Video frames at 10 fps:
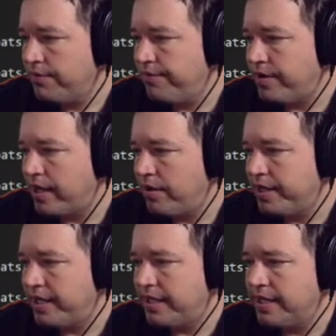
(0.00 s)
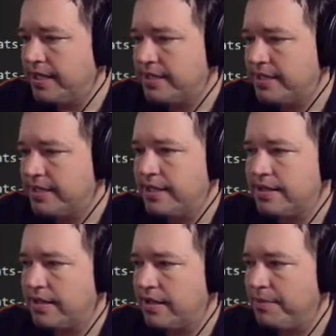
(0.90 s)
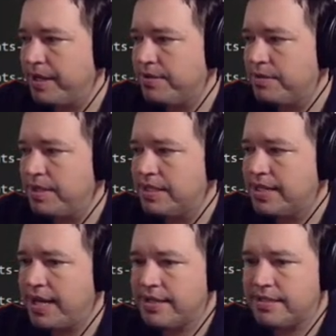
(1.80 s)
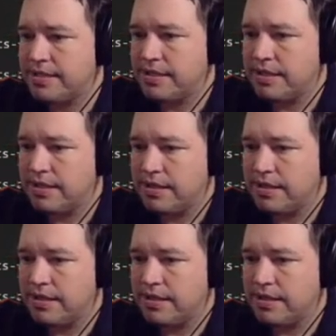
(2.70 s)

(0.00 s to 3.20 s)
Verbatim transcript: file.get, and it's going to come out to be test